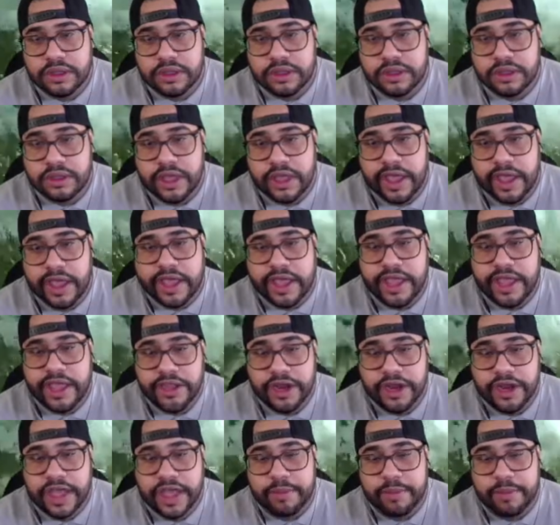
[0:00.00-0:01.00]
And can
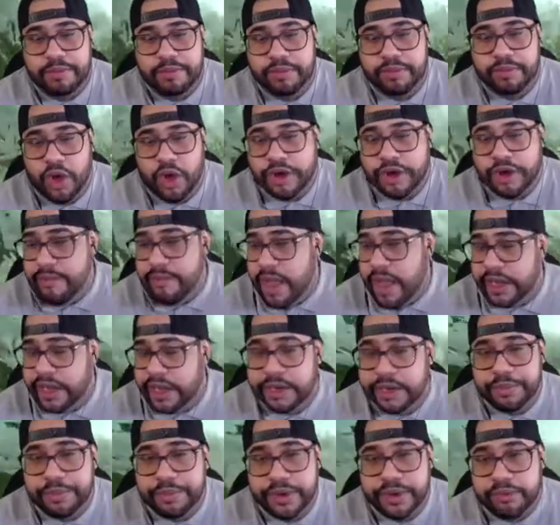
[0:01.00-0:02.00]
you like
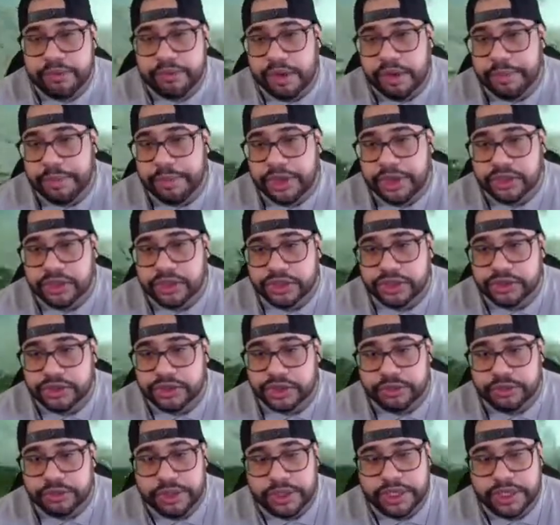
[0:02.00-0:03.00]
automatically put them up on your
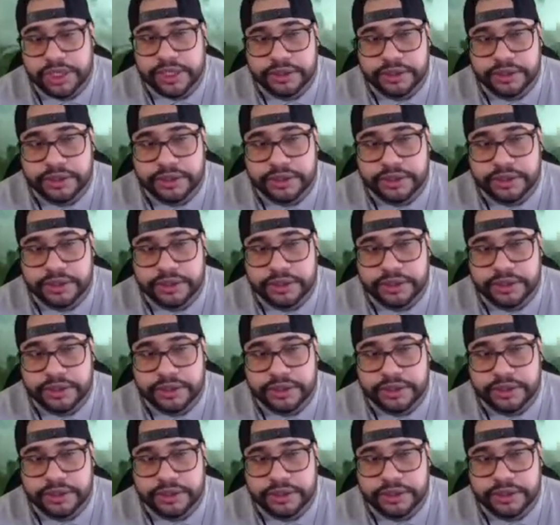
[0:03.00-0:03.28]
social media?